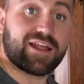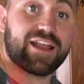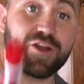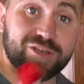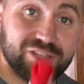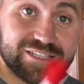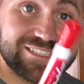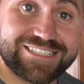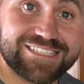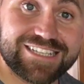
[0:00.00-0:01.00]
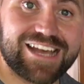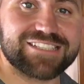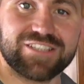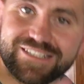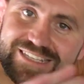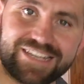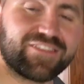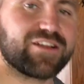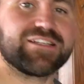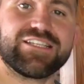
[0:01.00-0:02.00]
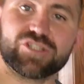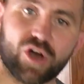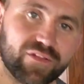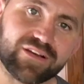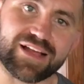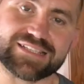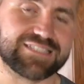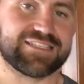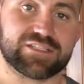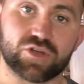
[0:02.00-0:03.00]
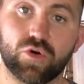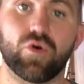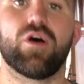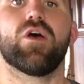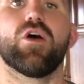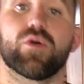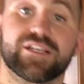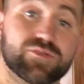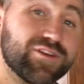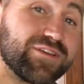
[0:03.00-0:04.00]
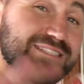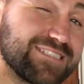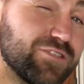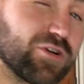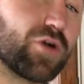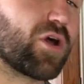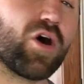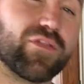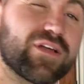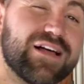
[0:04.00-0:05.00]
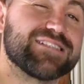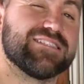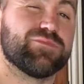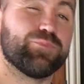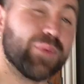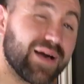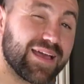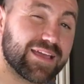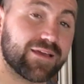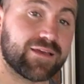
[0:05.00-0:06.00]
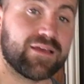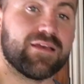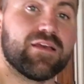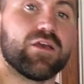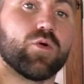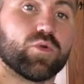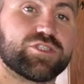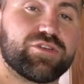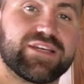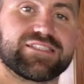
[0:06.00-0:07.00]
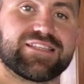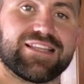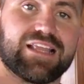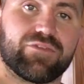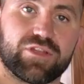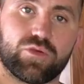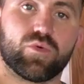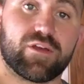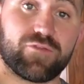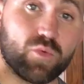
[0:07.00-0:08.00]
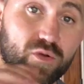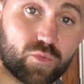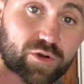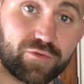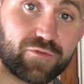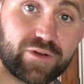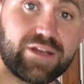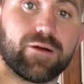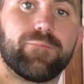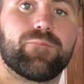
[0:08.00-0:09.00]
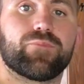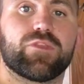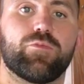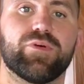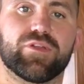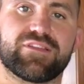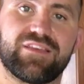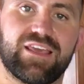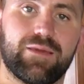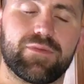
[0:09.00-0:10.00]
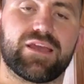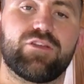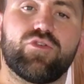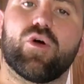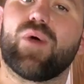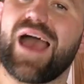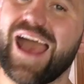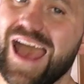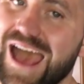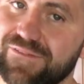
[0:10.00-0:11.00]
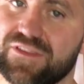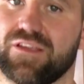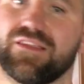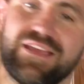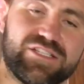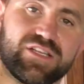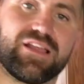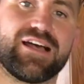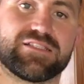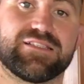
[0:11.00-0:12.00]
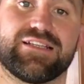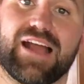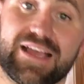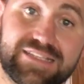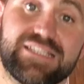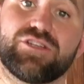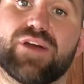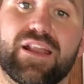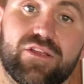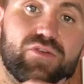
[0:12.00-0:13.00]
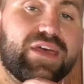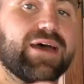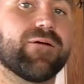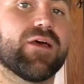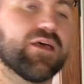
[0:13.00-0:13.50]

I know you like to teach class. You like to get in there and teach all the classes. That's cool. Guess what? You can still go to all the classes. But once you get to the level that you want, if you want real freedom, you build a team and you don't have to teach the classes. And I can teach you how to do that.